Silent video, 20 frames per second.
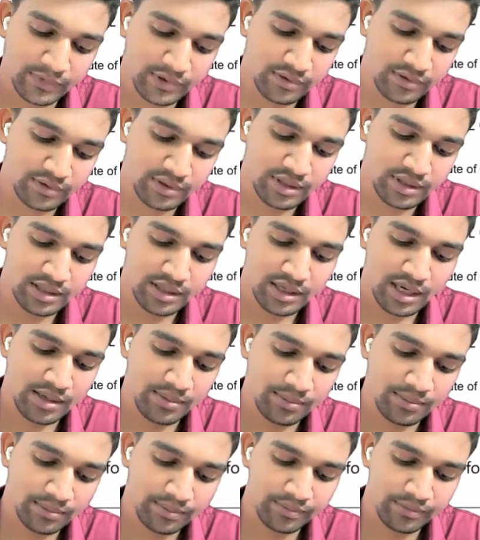so here
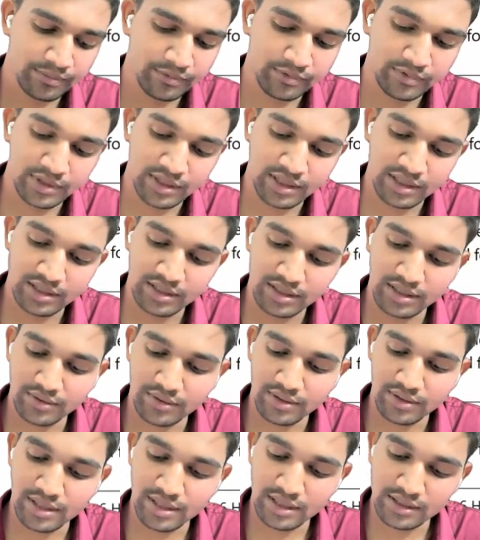time within
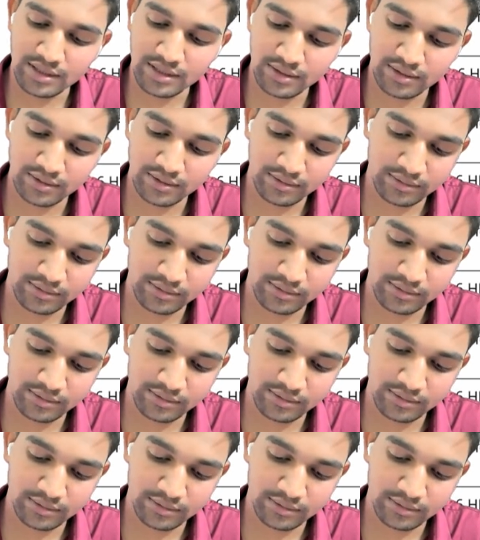7 days.